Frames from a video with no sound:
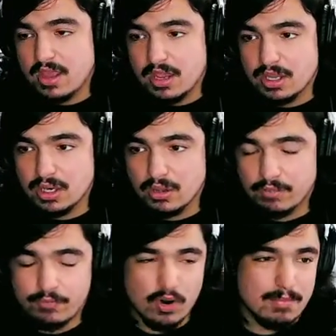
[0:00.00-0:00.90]
The
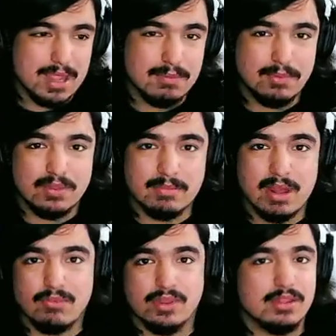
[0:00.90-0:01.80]
4-man booth, I'm
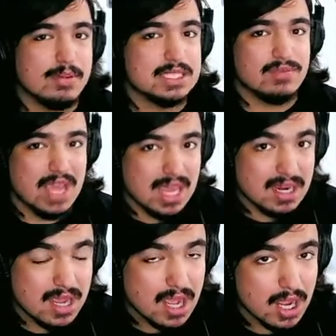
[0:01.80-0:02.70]
not really the biggest fan
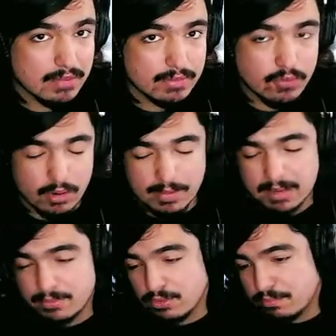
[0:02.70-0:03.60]
of the 4-man
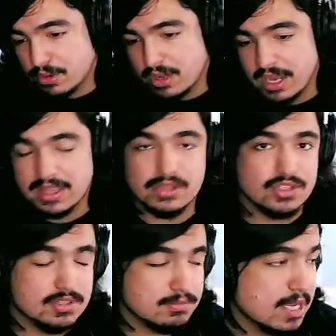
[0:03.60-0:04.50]
booth, but hey, that's
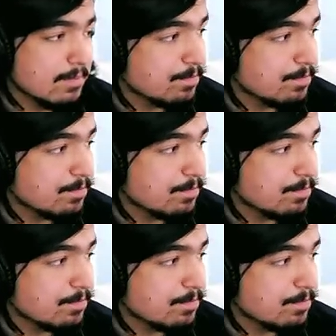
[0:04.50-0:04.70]
just me.